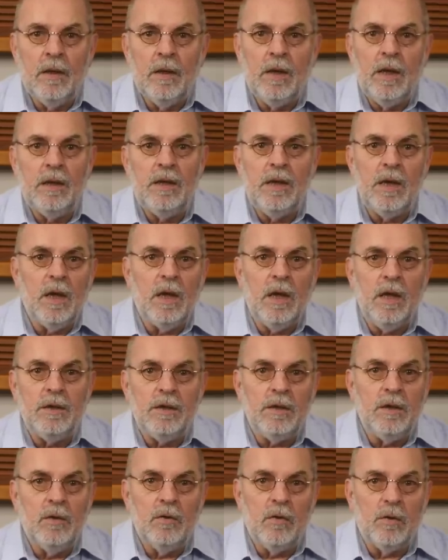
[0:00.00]

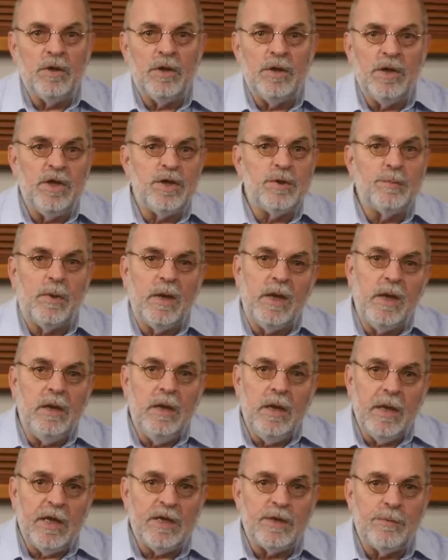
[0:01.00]
indicated on the display
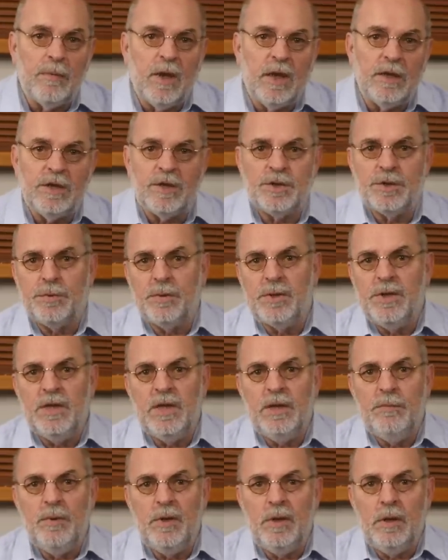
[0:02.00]
as minus 3
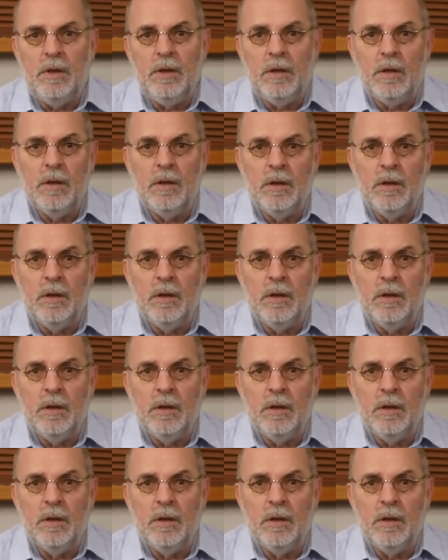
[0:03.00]
dB.